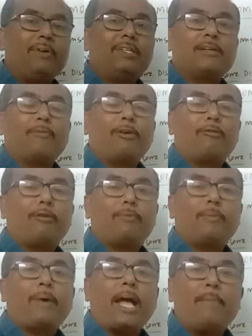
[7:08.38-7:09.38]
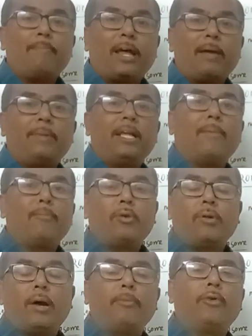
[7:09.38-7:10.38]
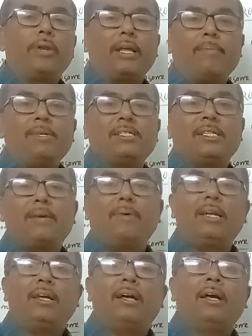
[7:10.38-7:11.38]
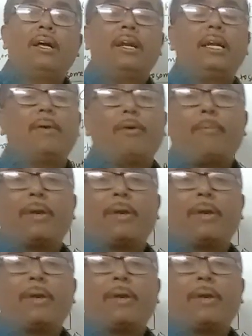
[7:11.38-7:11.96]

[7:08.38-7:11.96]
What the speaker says: will suffer from the primary amenorrhea. Means they will never